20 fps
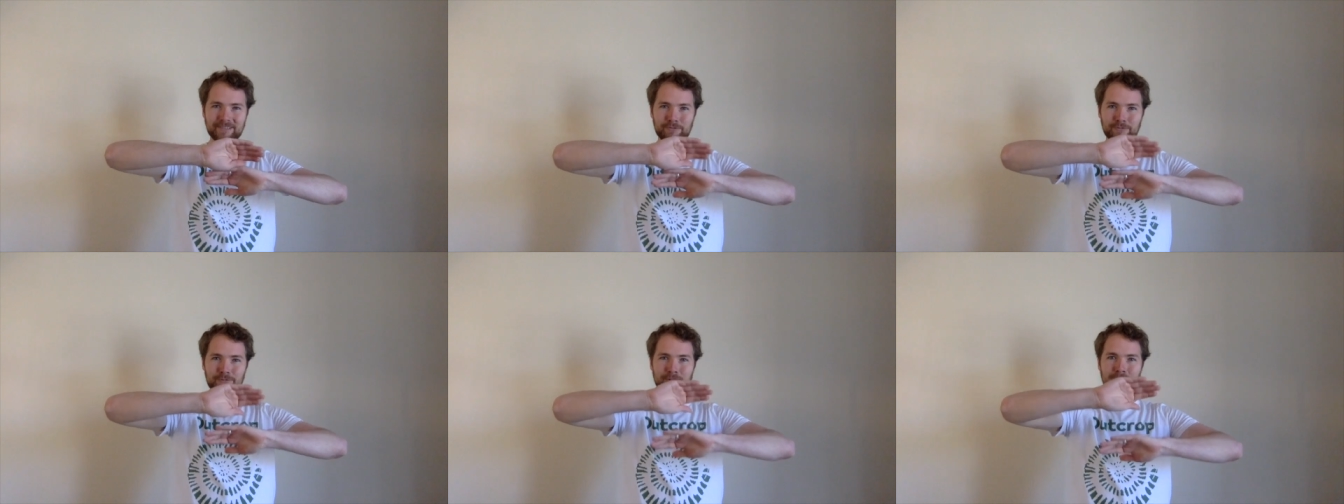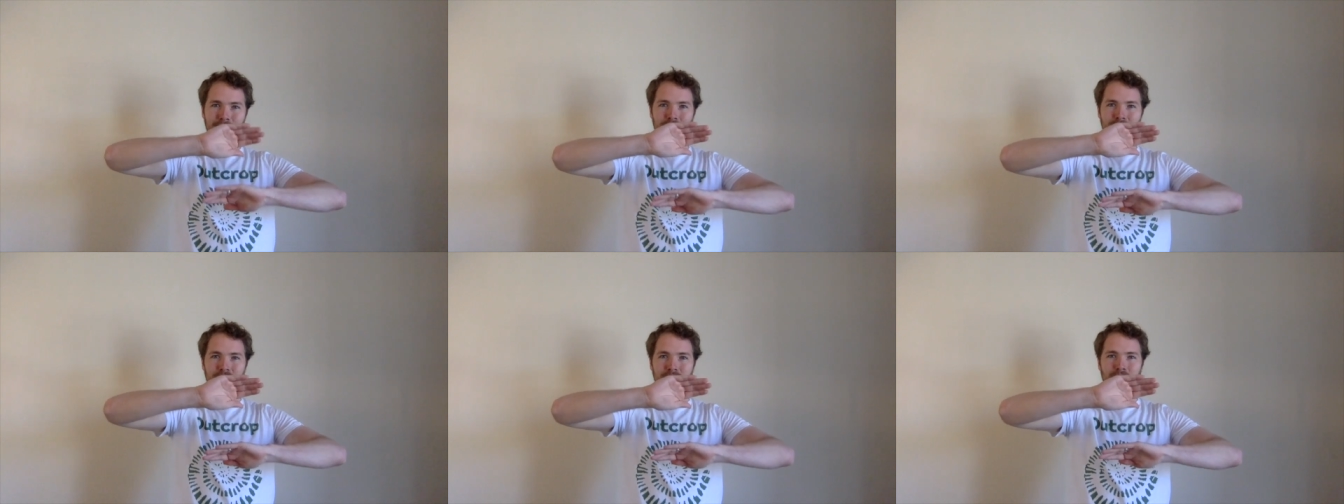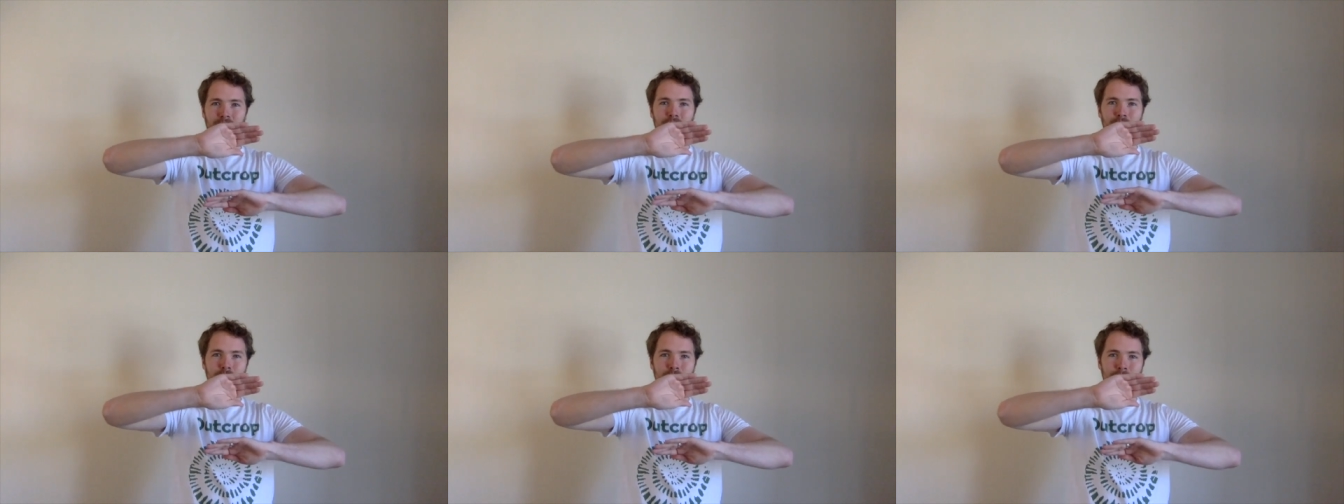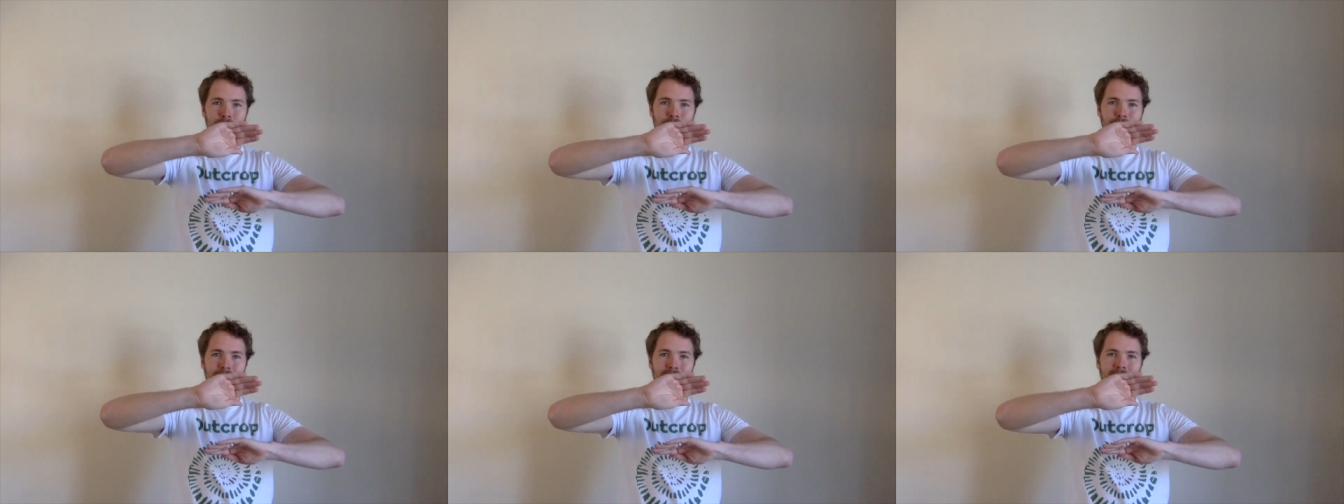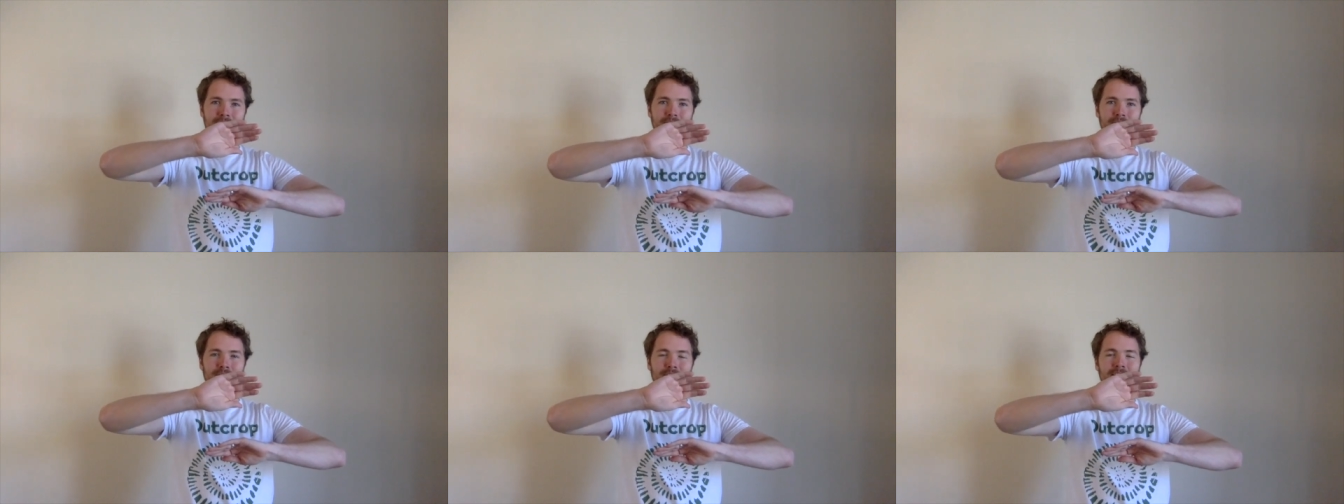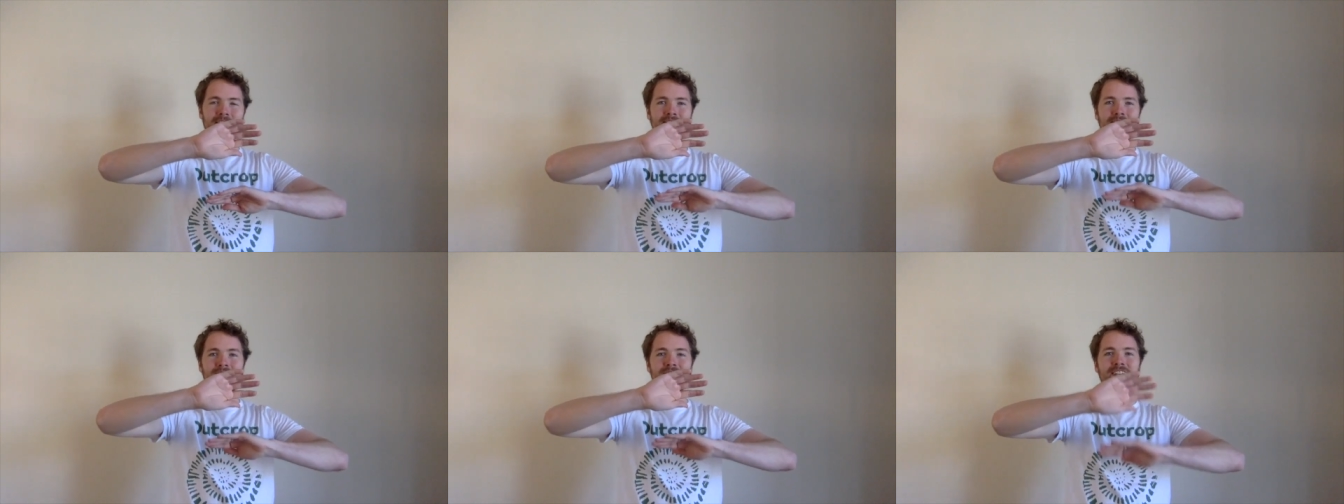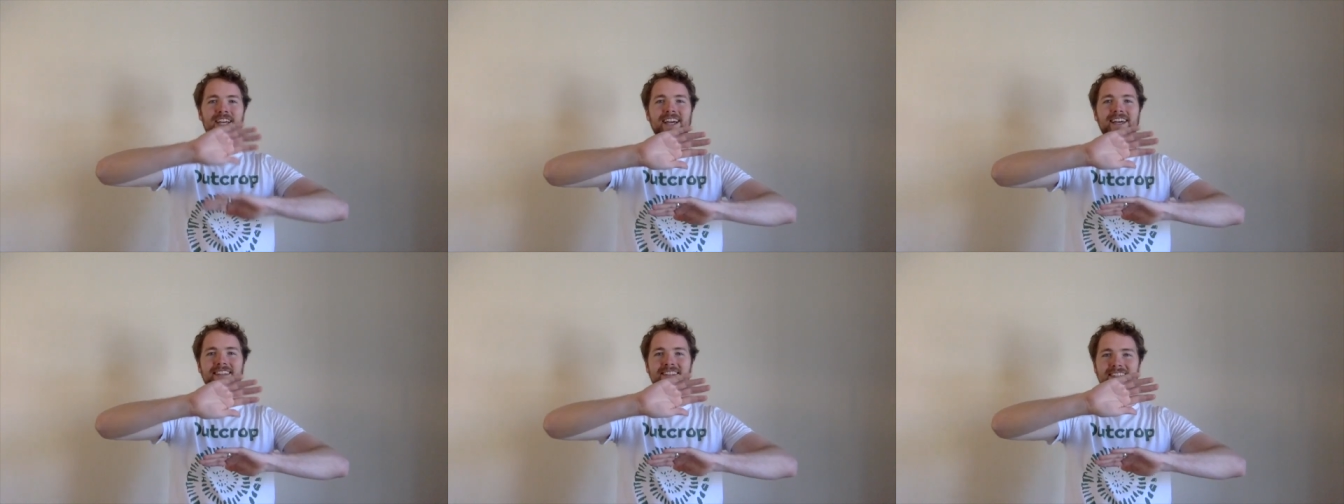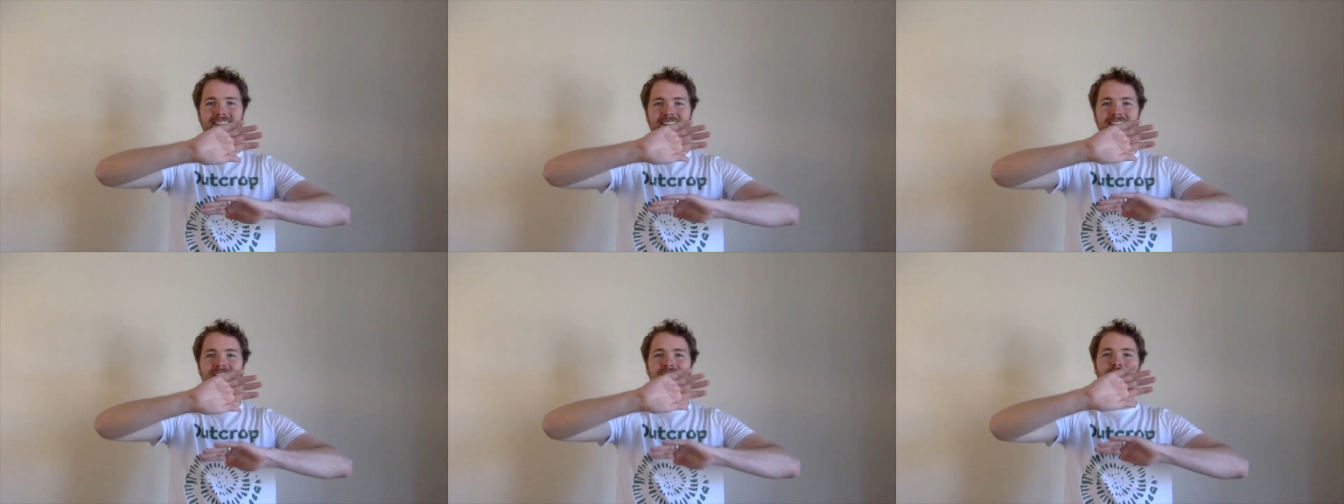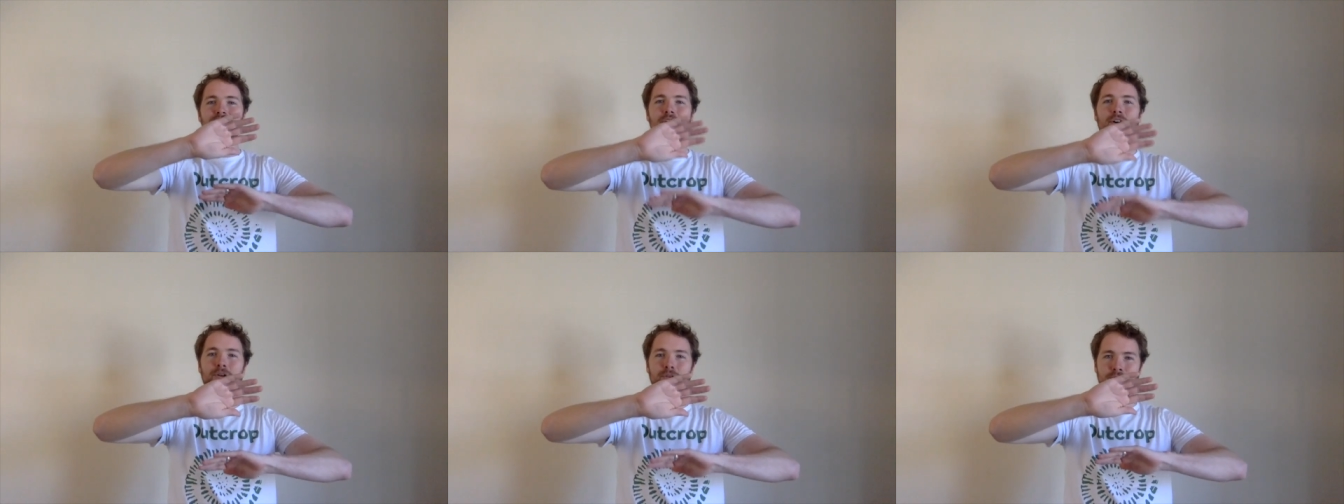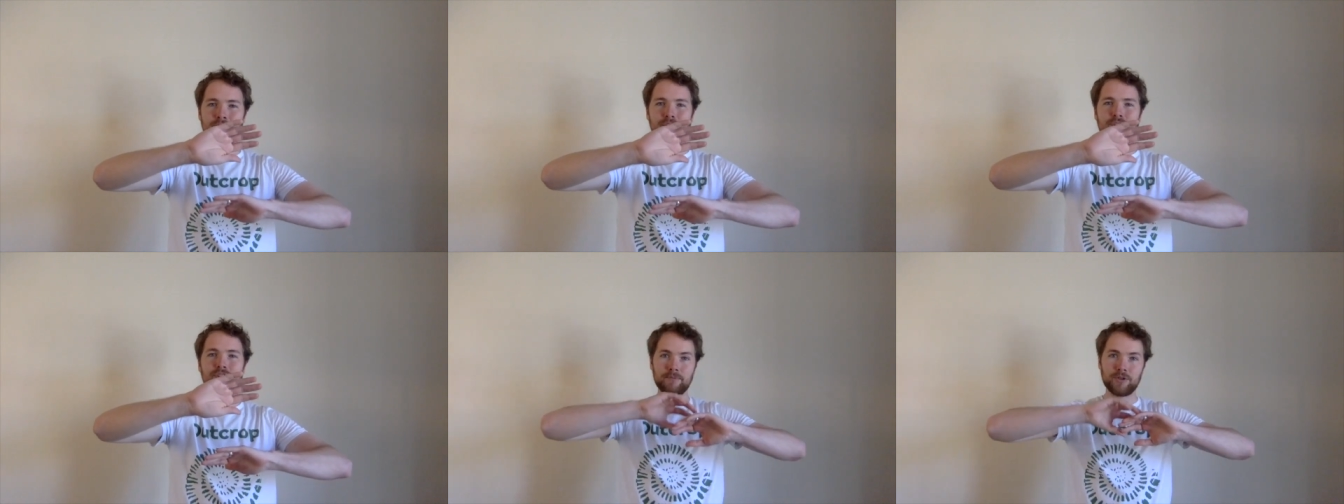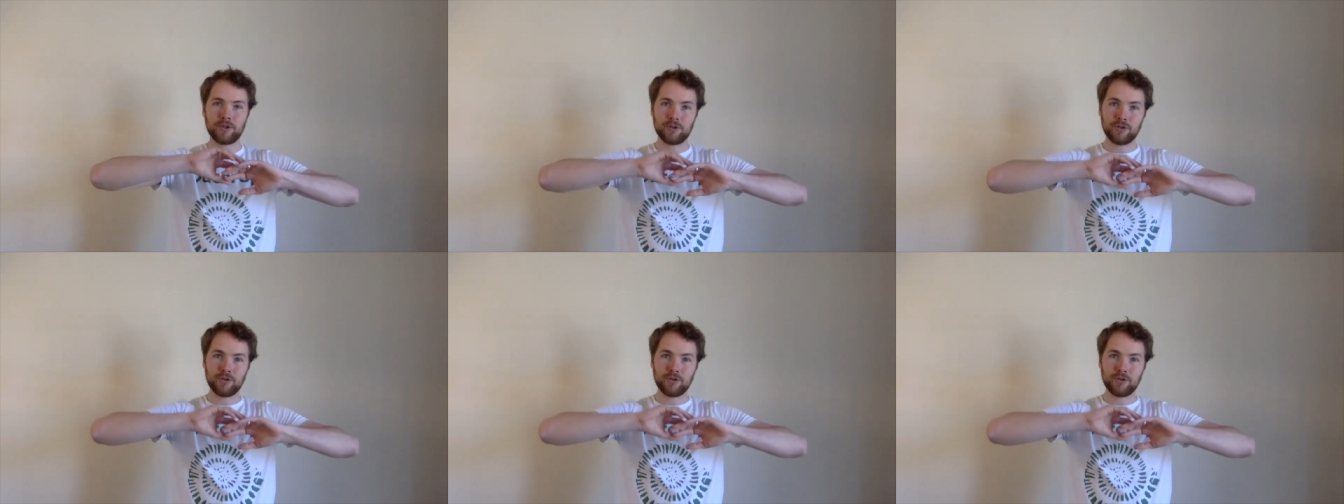rifts open and you get the Tethys Ocean.